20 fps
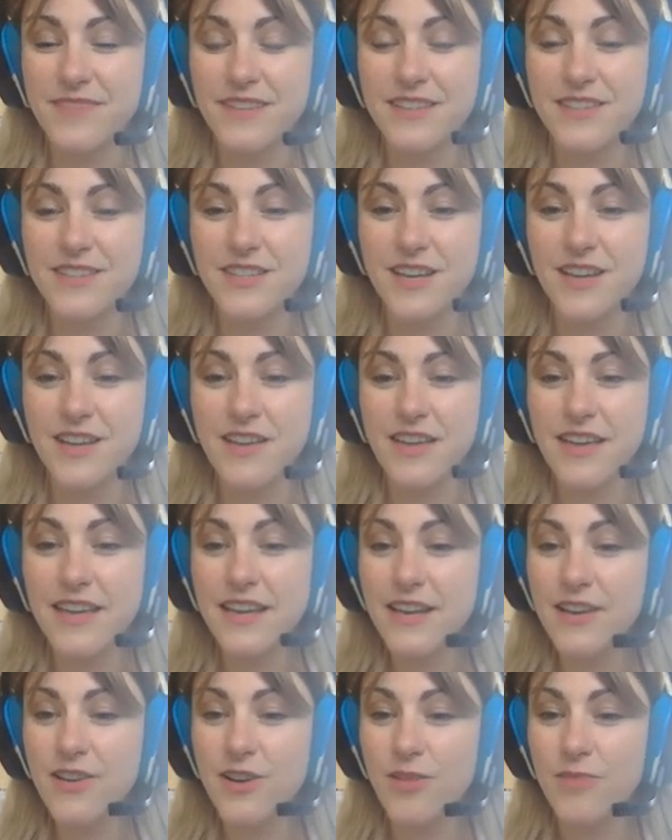So
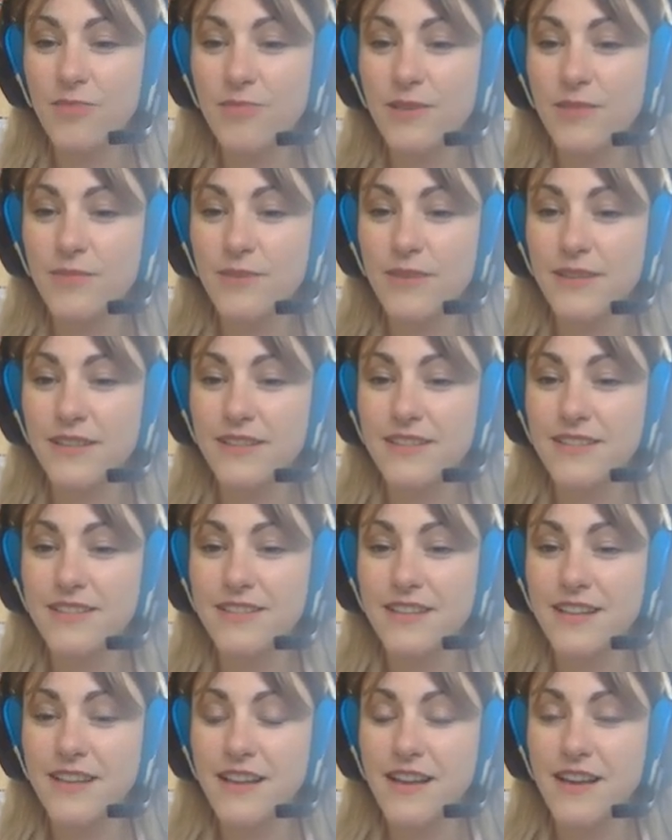any compliment
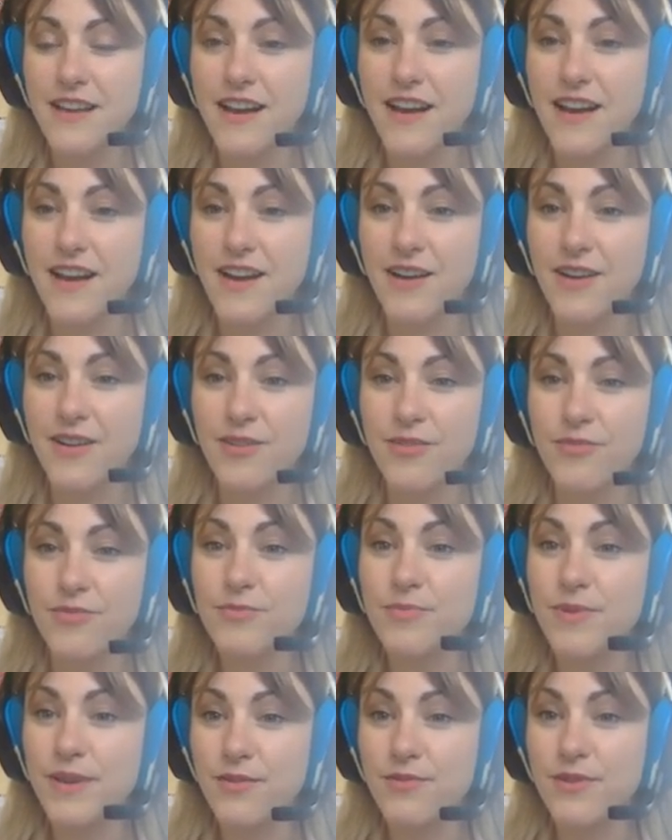
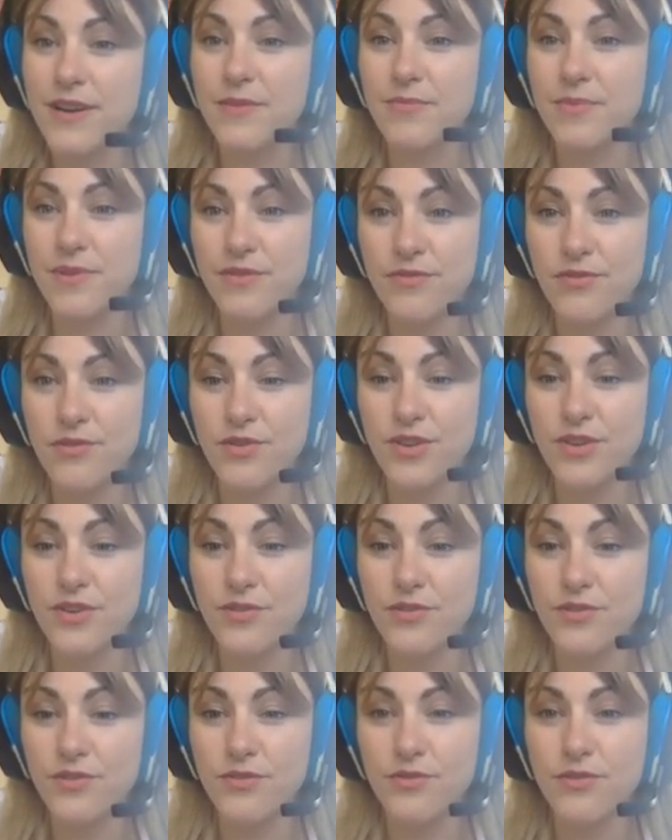would be great before
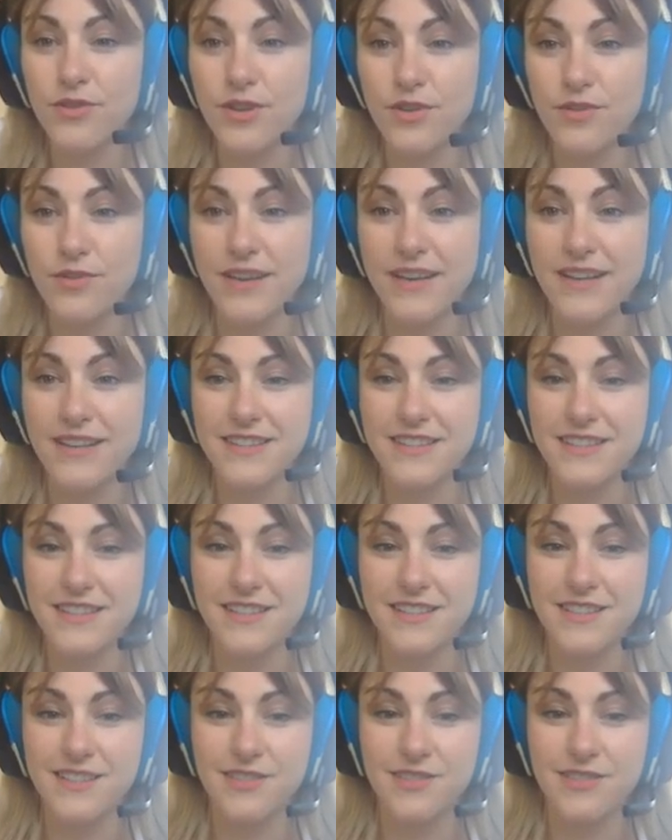you correct
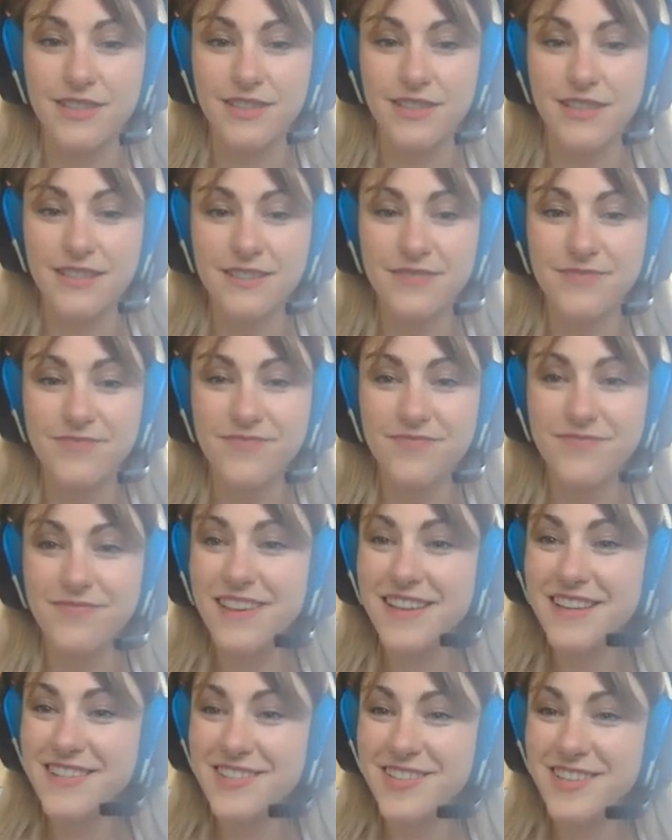a student.
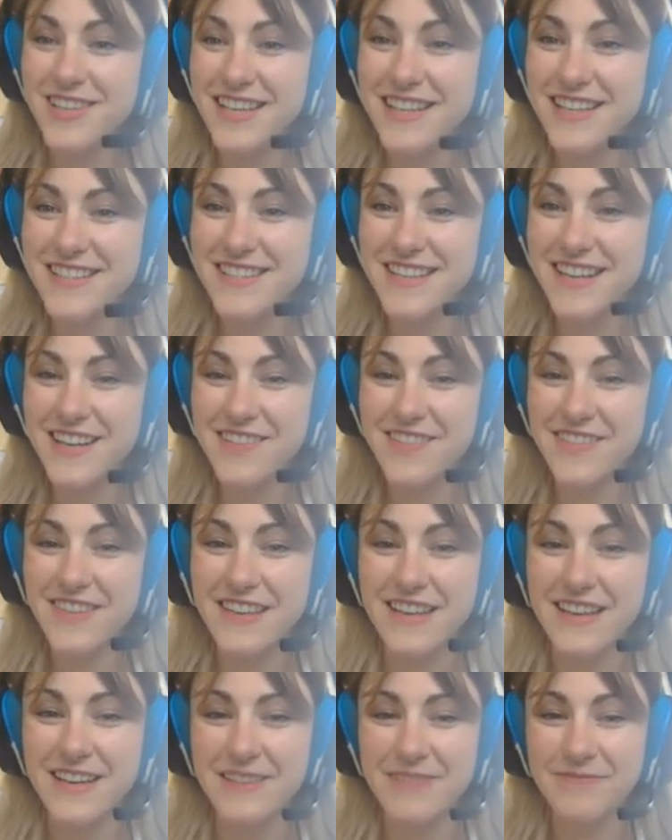So let's dive
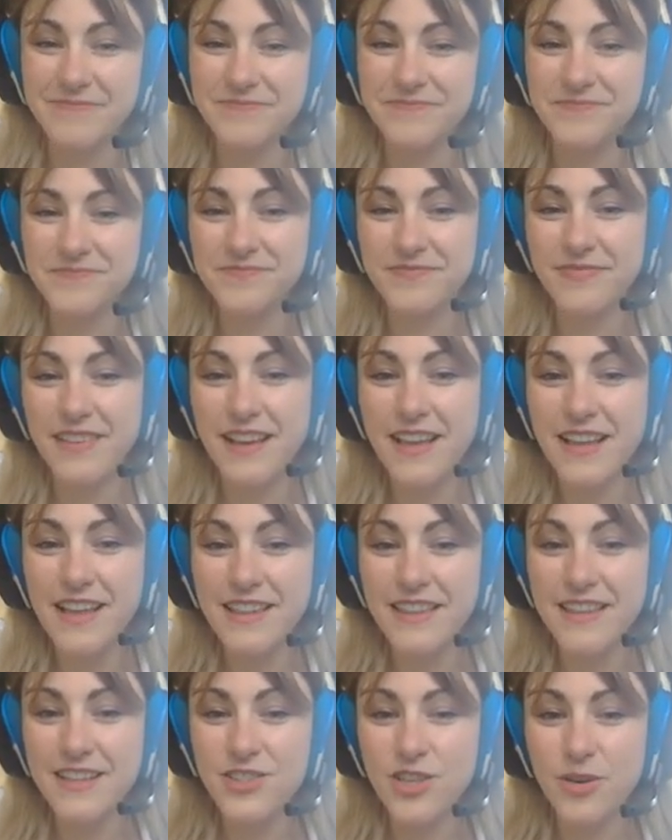in.
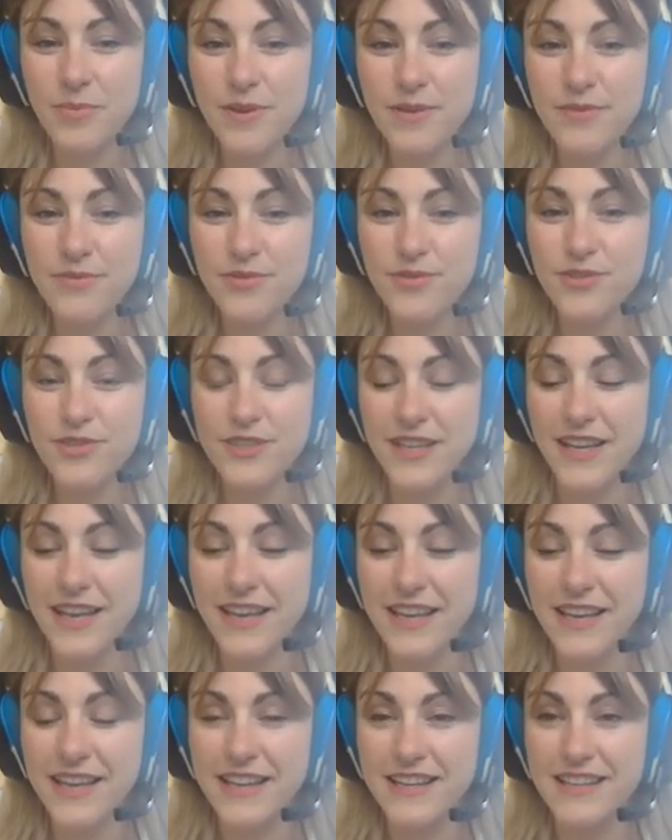The topic for
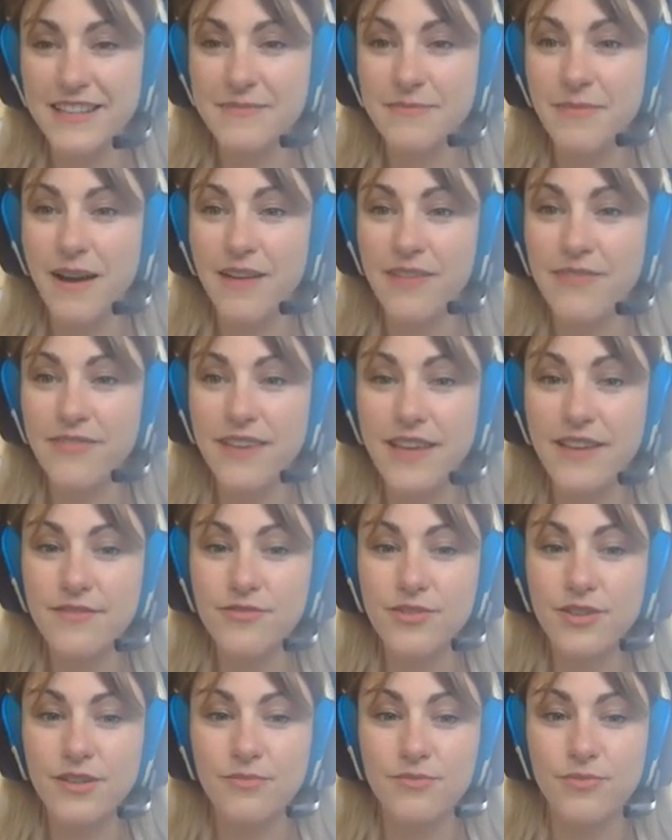today is my
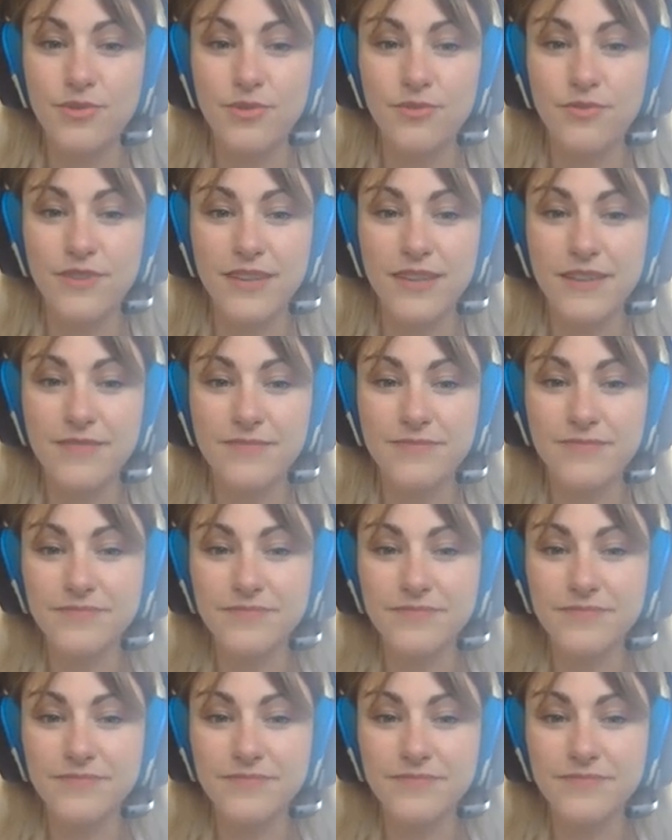favorite movie.